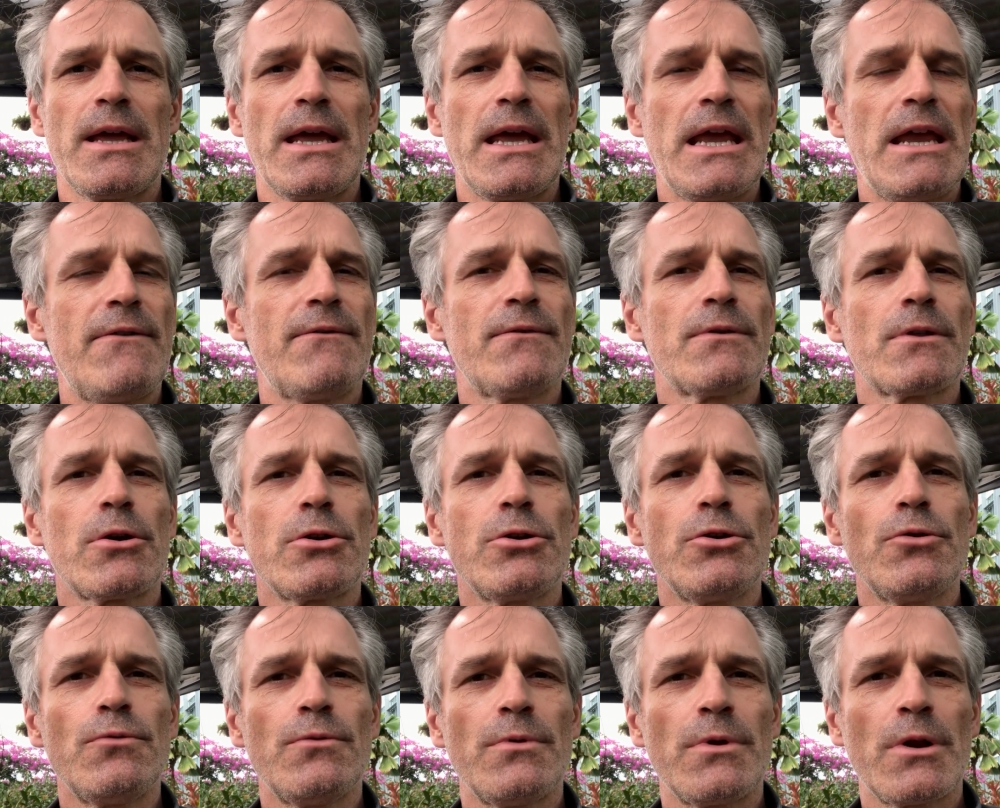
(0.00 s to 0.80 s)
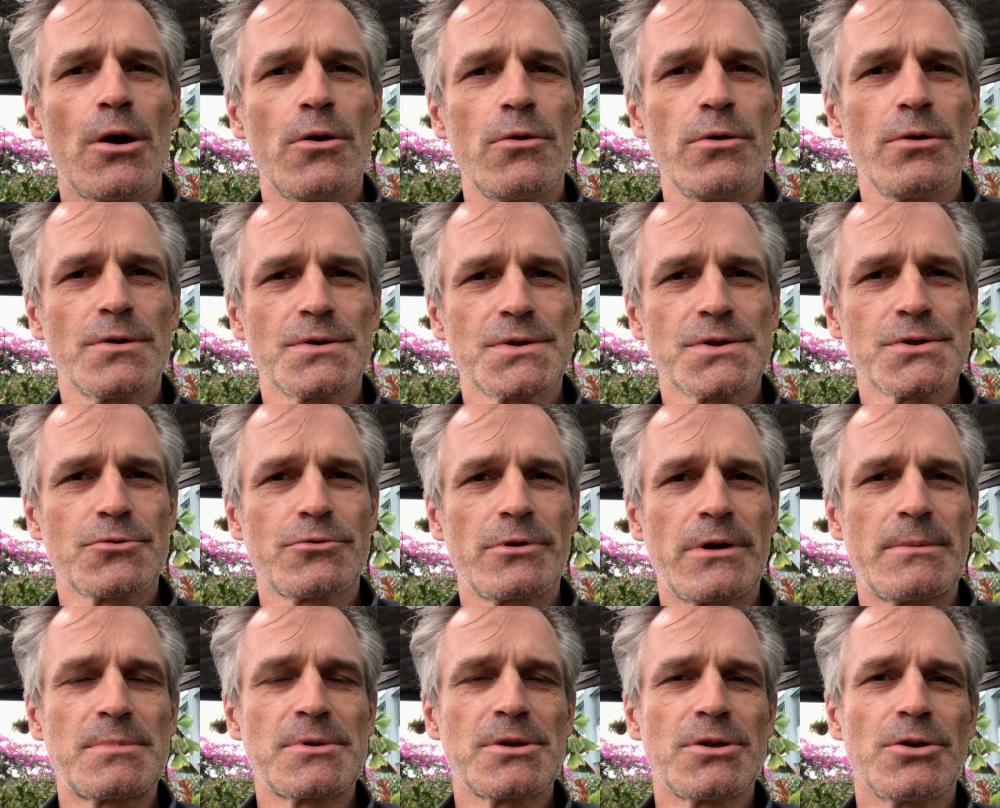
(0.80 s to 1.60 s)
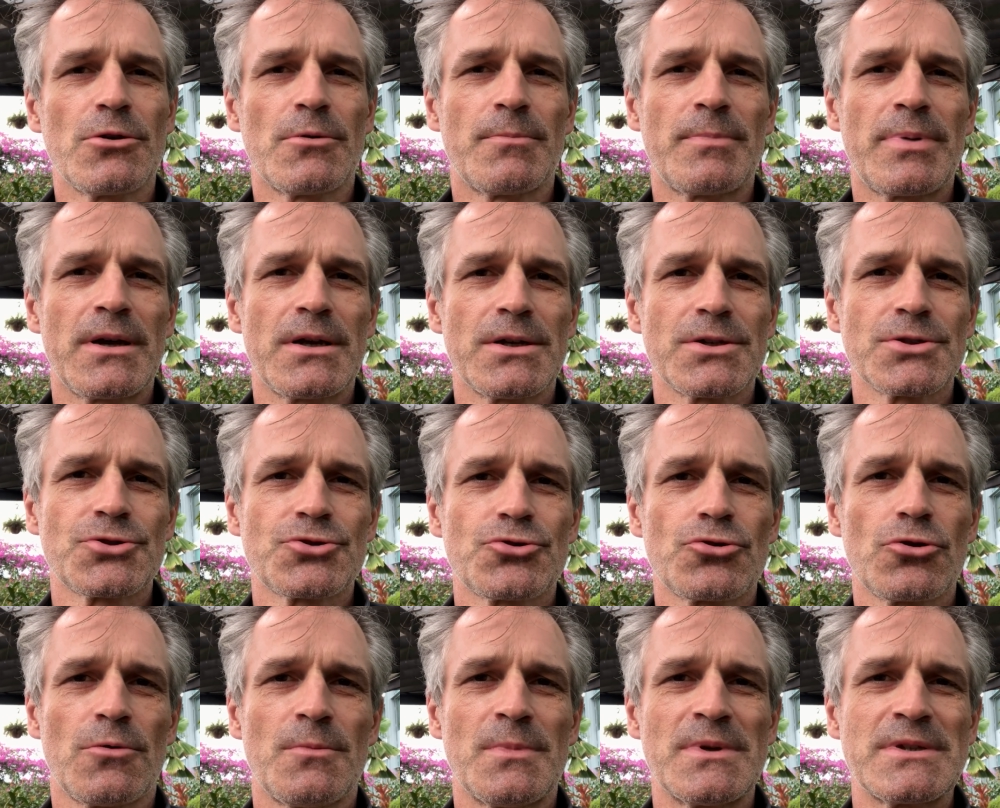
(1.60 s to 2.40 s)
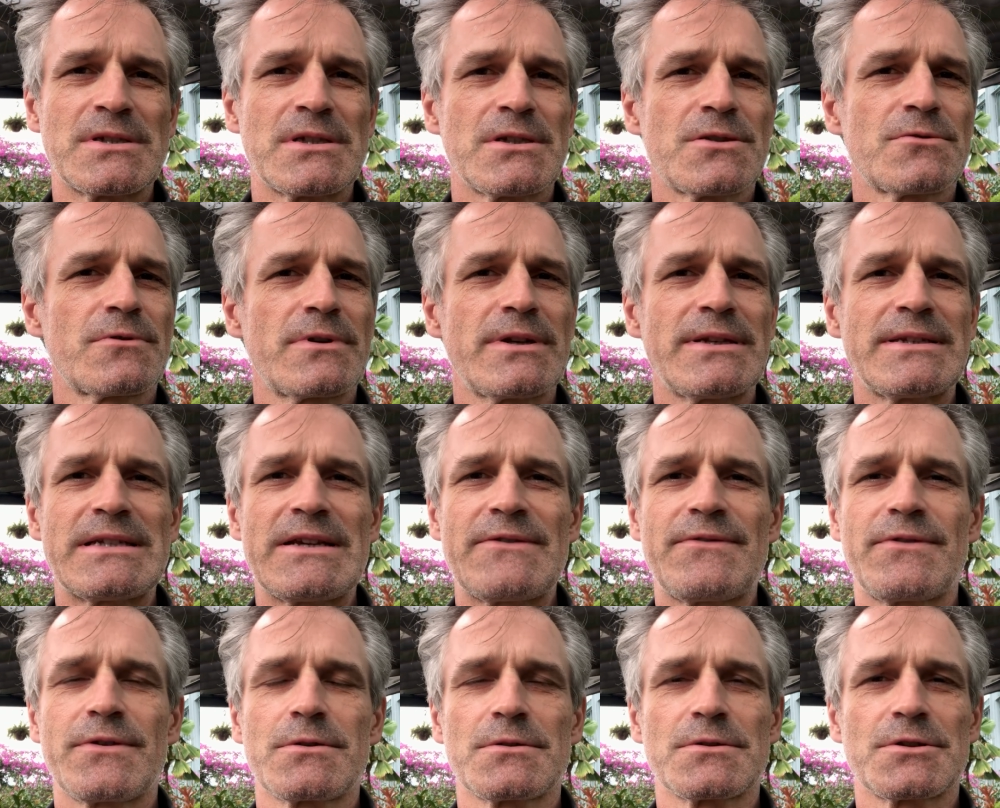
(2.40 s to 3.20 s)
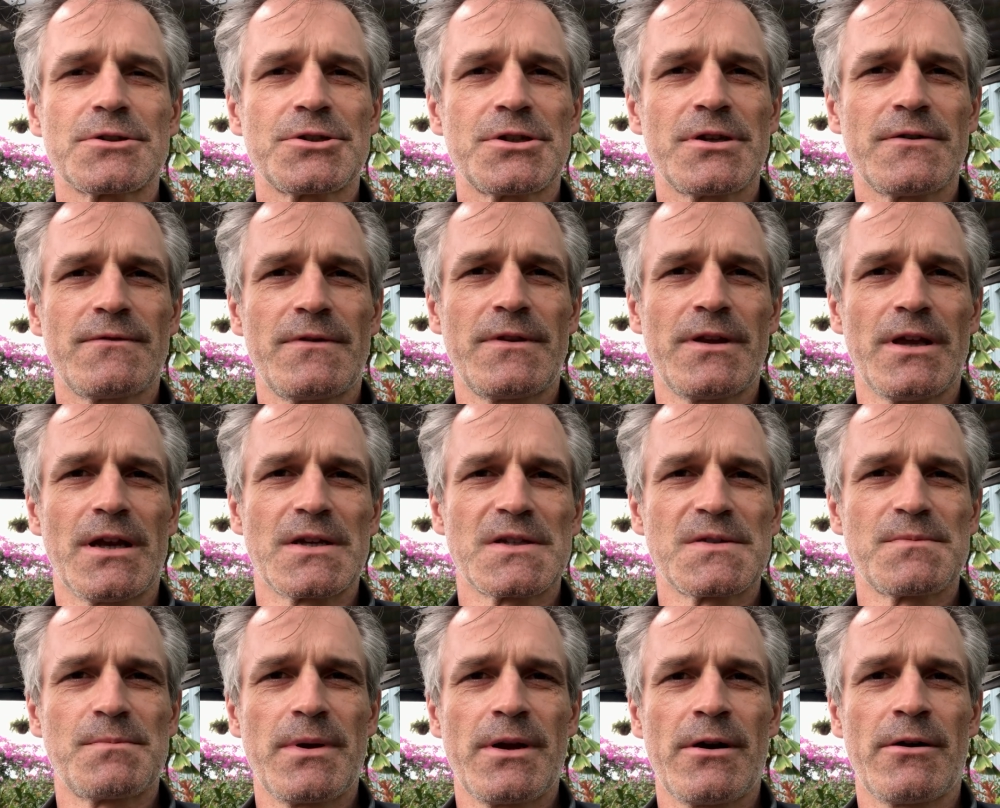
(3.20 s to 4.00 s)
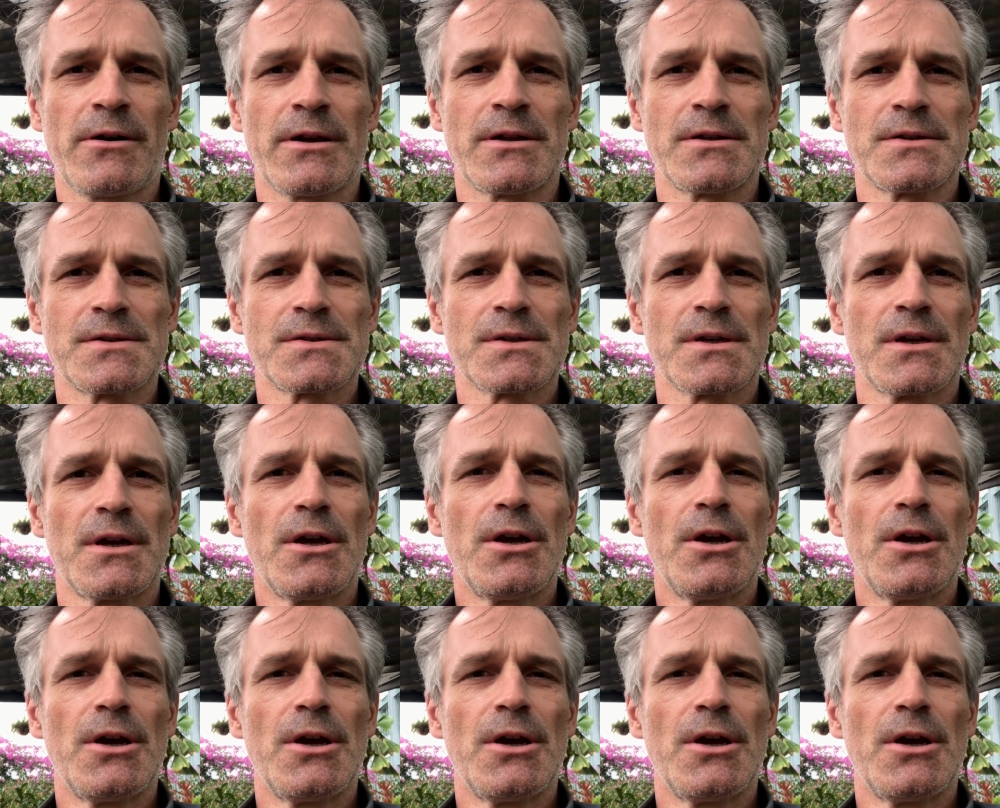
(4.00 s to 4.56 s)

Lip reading: even though you know your script and your past traumas, it's really difficult to shift the experience.